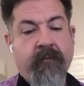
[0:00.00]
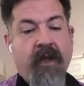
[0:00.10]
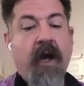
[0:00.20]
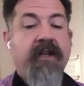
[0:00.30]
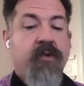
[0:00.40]

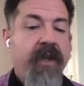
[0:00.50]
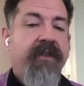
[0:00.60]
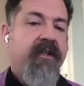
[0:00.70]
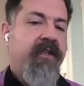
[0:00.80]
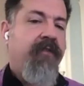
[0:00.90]
God is
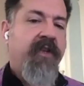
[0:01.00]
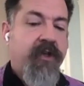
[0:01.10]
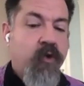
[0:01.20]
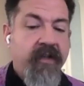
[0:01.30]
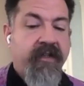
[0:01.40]
with us in the
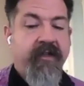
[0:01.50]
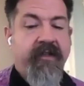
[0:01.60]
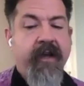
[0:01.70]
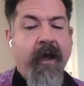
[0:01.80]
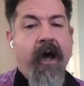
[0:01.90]

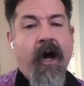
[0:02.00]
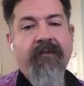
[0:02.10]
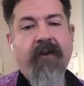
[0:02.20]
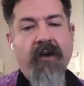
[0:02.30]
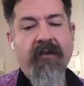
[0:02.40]
stresses
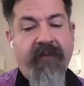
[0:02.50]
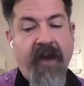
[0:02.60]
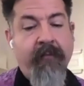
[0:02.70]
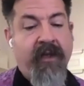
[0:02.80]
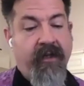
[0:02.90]
of our
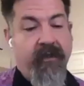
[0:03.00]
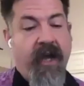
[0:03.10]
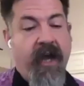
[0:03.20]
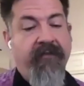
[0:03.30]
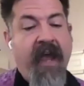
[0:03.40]
family
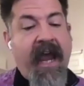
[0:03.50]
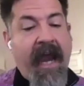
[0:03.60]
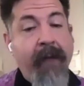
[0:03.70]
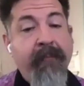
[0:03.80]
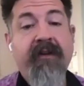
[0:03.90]
life,
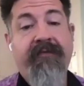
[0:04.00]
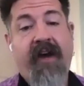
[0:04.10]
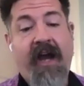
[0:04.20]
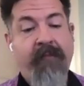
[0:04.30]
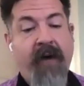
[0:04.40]

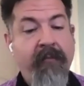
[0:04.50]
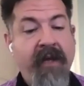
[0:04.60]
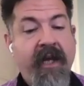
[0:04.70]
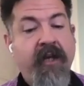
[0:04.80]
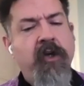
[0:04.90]
amplified by
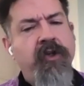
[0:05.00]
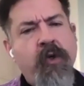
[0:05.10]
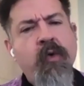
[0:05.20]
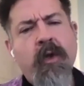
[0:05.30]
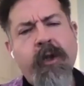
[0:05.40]
being
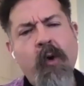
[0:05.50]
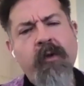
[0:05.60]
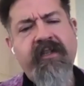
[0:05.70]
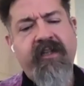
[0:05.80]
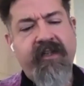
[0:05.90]
too
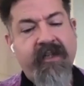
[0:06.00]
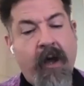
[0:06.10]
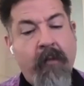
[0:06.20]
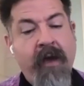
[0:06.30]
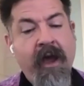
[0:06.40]
close to
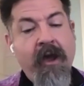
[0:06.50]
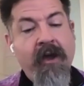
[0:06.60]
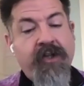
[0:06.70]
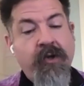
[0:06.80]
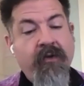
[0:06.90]
some
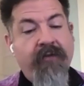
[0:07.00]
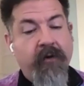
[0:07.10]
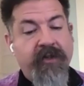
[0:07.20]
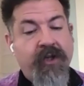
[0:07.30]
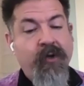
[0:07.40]

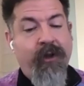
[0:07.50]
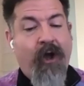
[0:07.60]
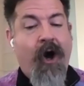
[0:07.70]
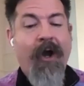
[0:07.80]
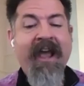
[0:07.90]
for too
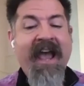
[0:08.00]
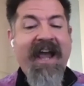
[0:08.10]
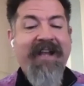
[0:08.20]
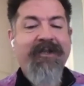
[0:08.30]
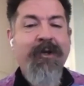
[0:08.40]
long
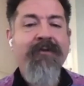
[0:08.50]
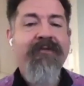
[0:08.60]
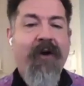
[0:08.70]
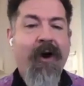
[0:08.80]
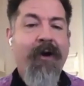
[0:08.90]
and too
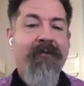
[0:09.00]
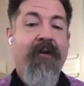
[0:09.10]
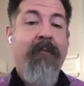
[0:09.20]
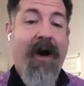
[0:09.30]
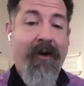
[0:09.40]
far
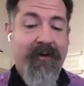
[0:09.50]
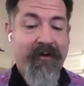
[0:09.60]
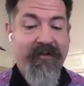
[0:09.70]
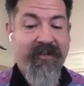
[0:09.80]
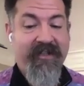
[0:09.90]
from
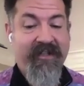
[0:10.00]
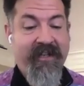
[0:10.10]
others.